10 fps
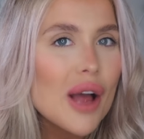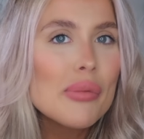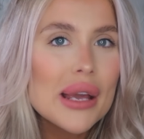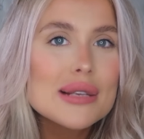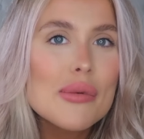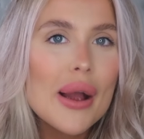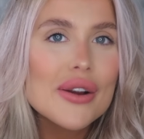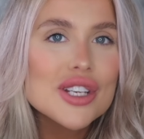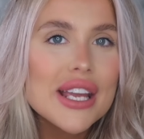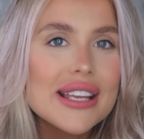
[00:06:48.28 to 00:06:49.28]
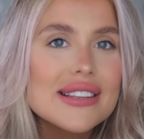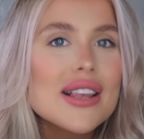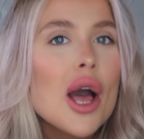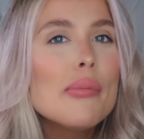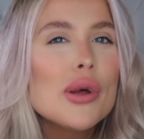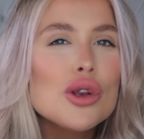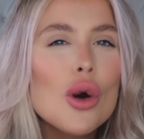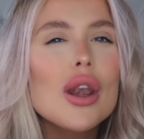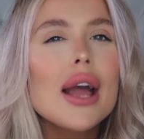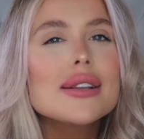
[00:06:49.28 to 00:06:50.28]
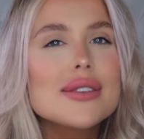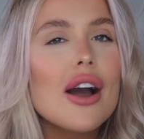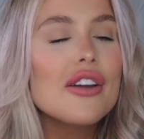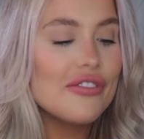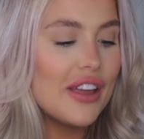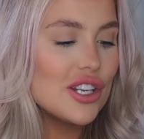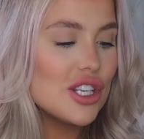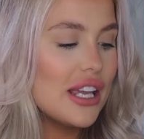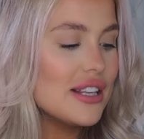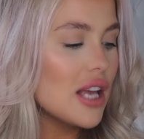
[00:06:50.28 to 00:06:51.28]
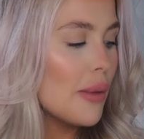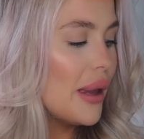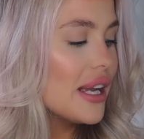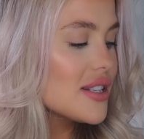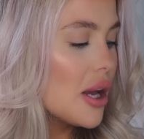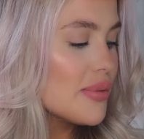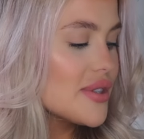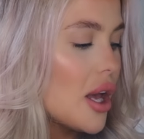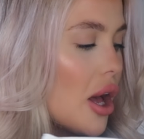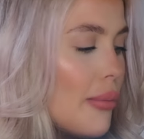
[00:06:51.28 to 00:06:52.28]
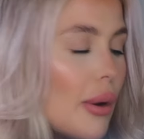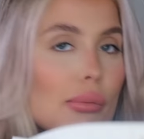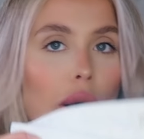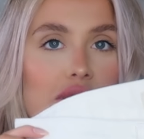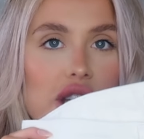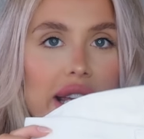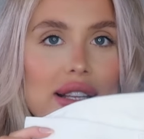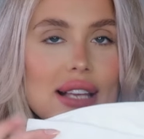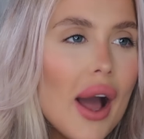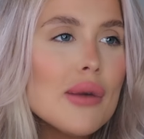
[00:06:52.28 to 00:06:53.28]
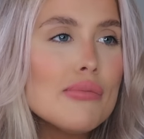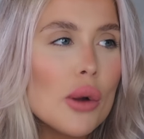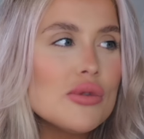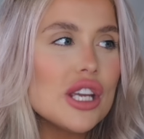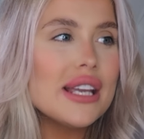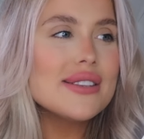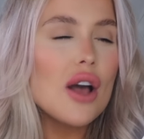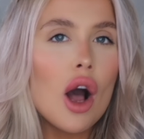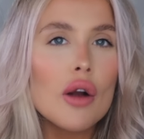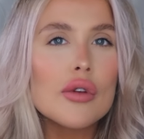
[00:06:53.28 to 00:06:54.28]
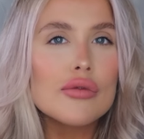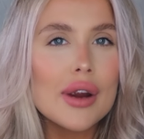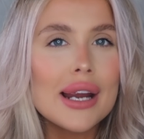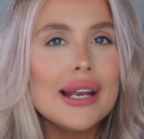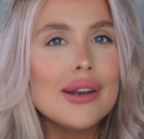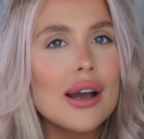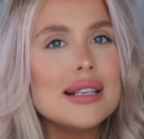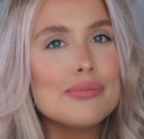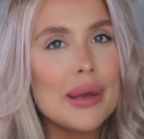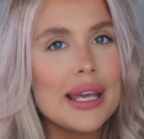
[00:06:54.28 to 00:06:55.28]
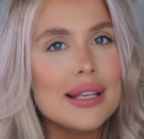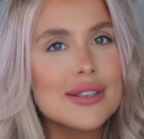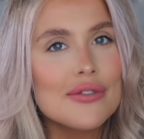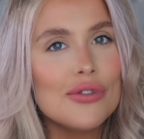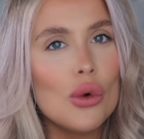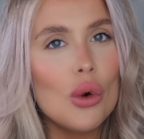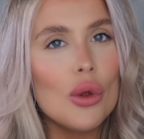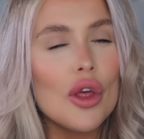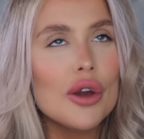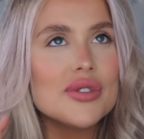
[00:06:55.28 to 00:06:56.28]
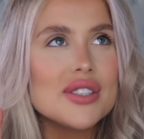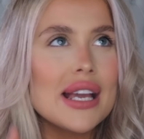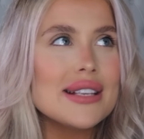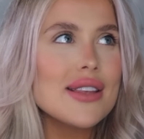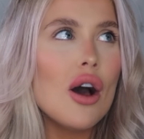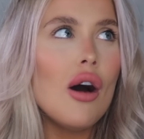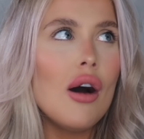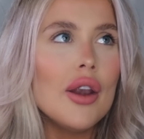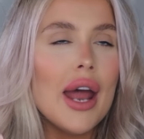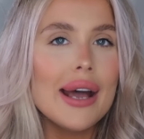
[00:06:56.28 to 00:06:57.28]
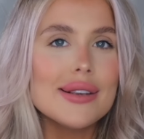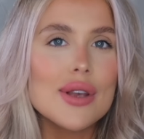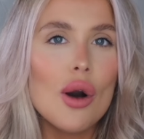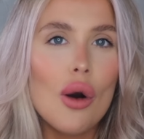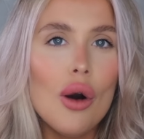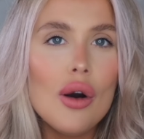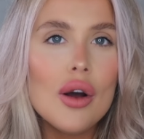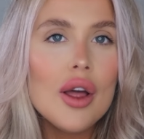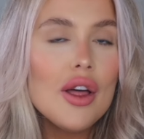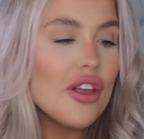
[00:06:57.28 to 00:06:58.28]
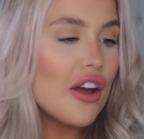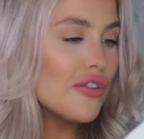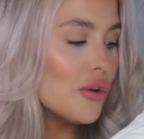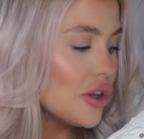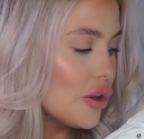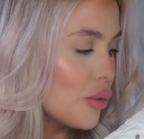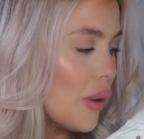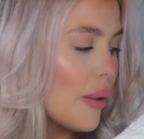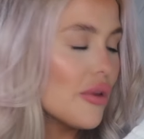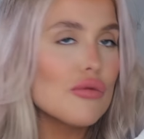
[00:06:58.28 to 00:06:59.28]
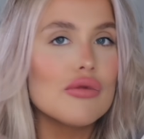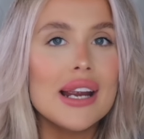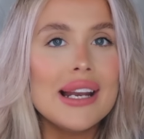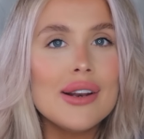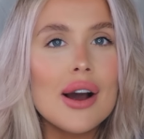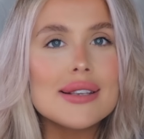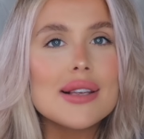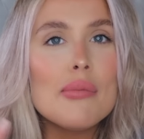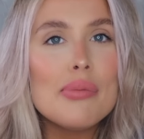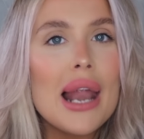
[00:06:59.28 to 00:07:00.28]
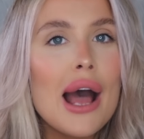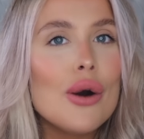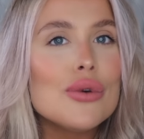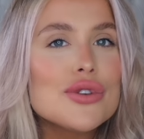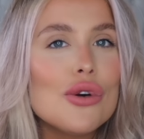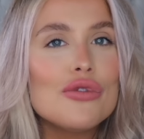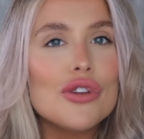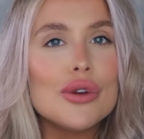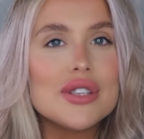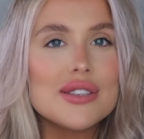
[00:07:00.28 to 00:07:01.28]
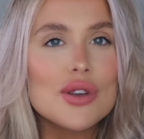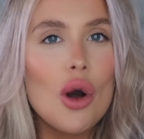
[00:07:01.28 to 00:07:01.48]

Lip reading: I picked up a pair of jeans, but not like tight fitting jeans. I picked up some mom jeans. White mom jeans are a really nice piece for those days that aren't as hot, that I feel that you could wear with a really nice like blouse or floaty